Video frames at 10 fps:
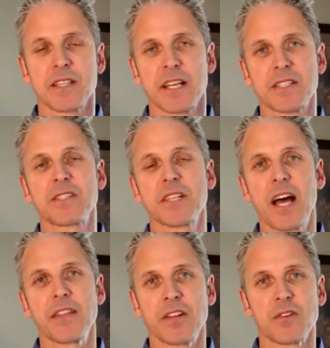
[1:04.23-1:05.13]
that's a
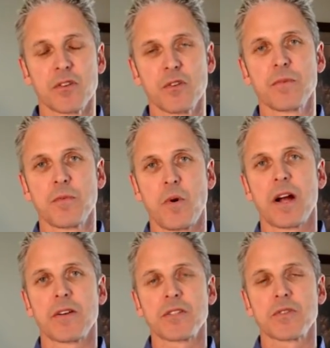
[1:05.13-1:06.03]
sign that your aluminum
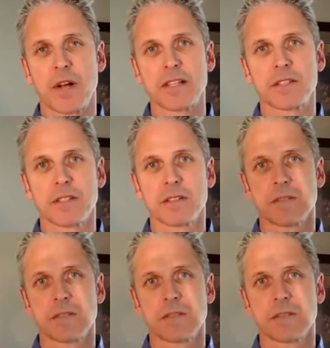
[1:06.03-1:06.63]
wire is stressed.